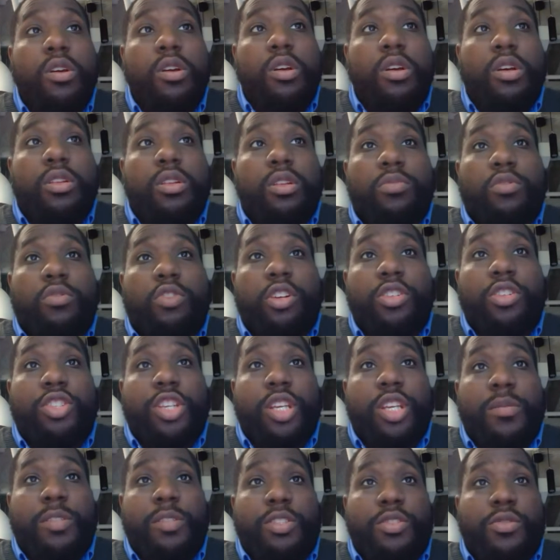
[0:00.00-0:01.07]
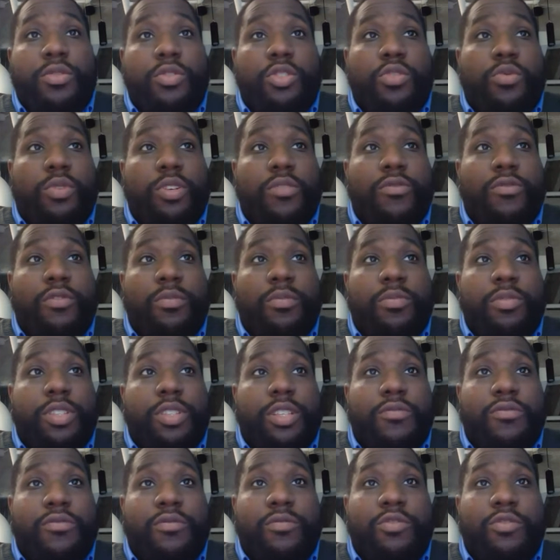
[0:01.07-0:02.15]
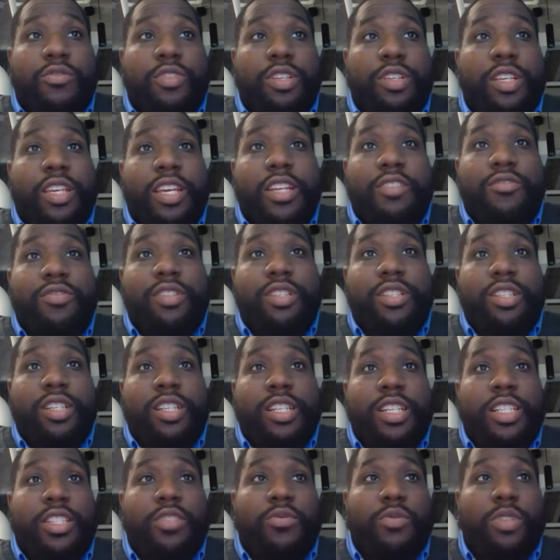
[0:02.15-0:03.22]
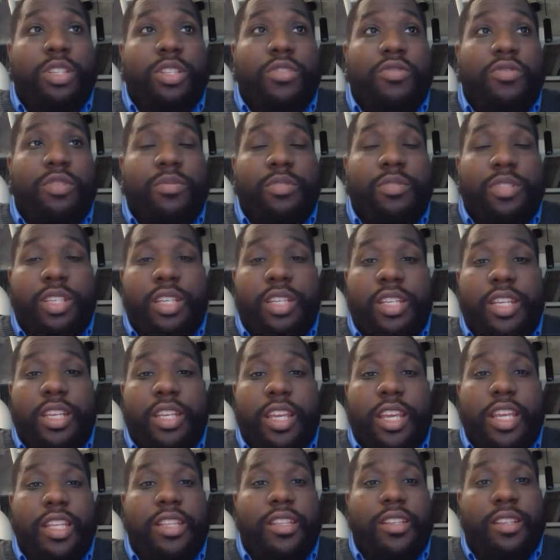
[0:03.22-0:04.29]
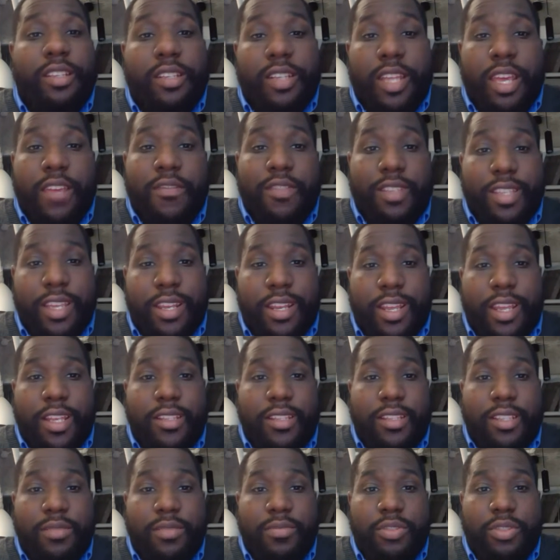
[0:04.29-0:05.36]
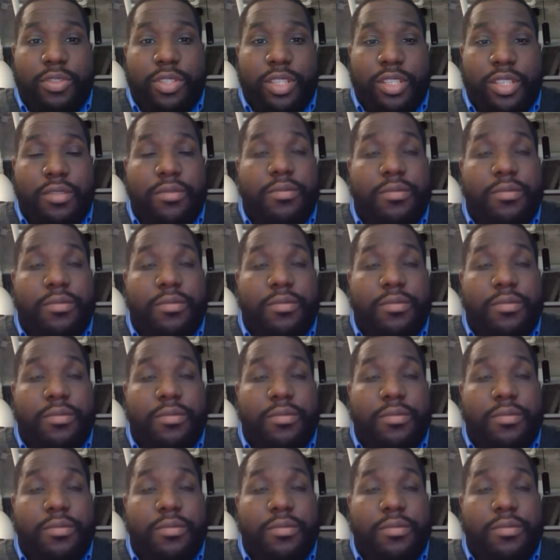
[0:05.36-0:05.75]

LeBron James is shooting 24% from three. Kendrick Nunn at 23%. Anthony Davis at 18%.